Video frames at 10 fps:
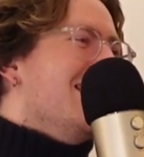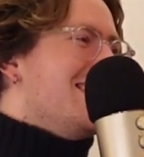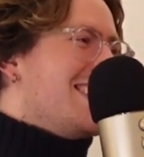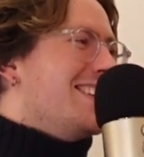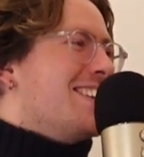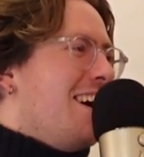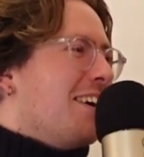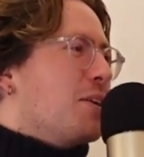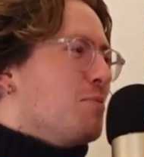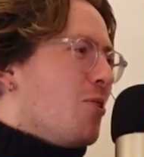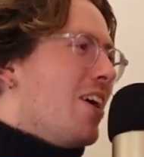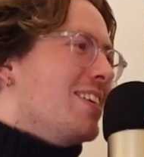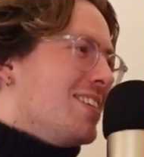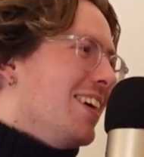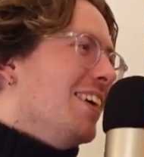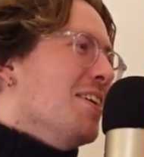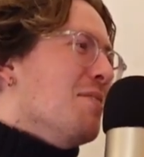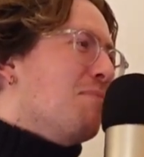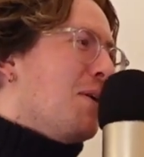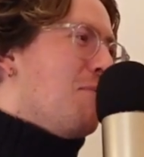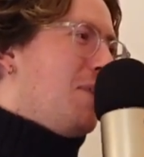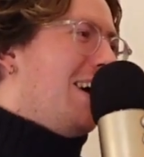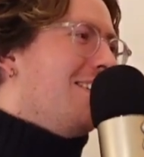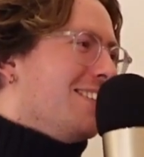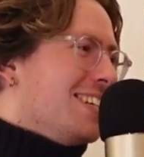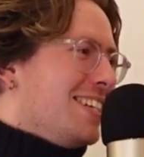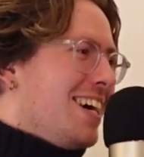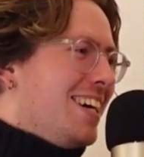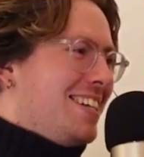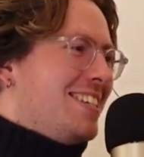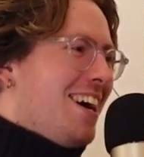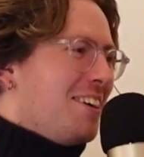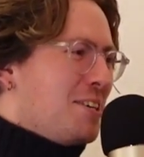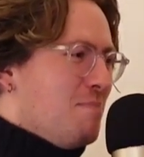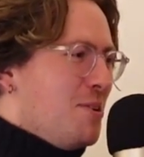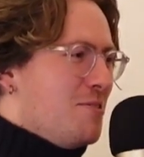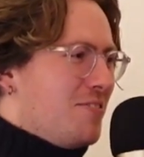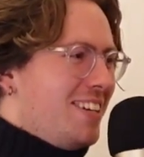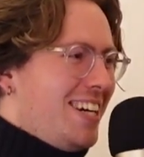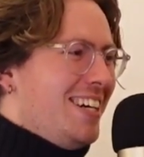it's this Occam's Razor, but about a duck movie.